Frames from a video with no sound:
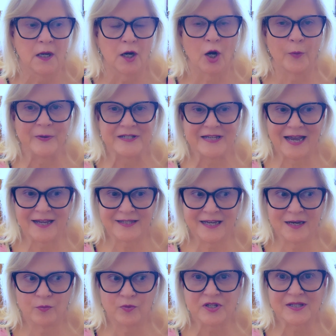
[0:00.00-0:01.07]
Her
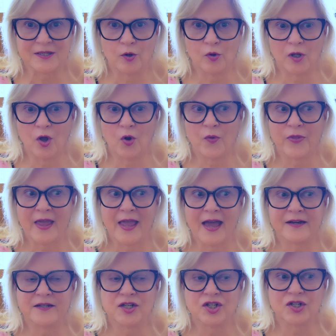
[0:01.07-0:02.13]
potassium was so low, they
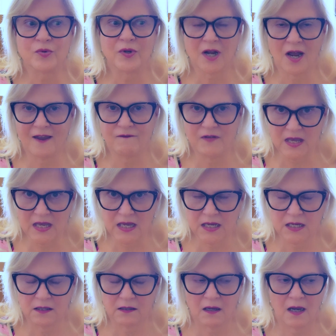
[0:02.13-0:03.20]
had to do an I V.
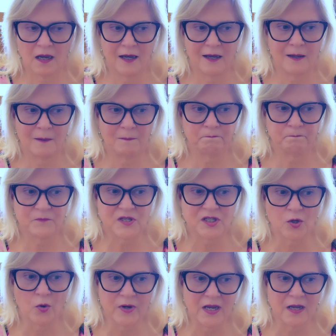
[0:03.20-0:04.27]
Um,
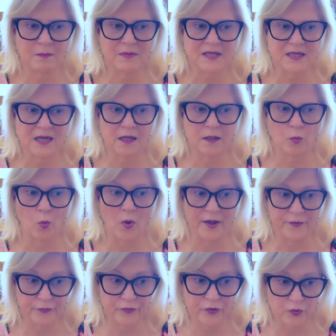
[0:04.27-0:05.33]
sodium is at
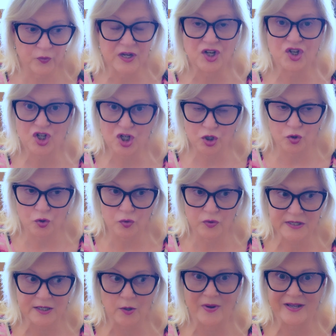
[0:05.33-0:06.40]
one thirty-two,
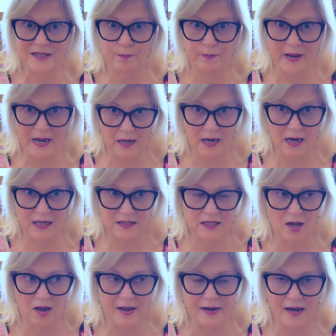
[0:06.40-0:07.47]
so it's been, it's
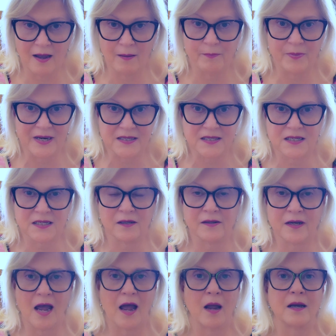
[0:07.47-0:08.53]
gone up, but it's still
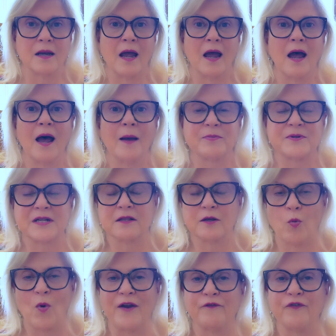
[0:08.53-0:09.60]
not up to the
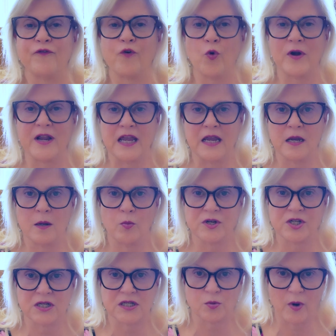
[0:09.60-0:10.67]
one forty,
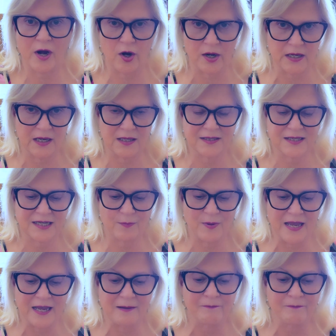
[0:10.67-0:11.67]
which is where it needs to be.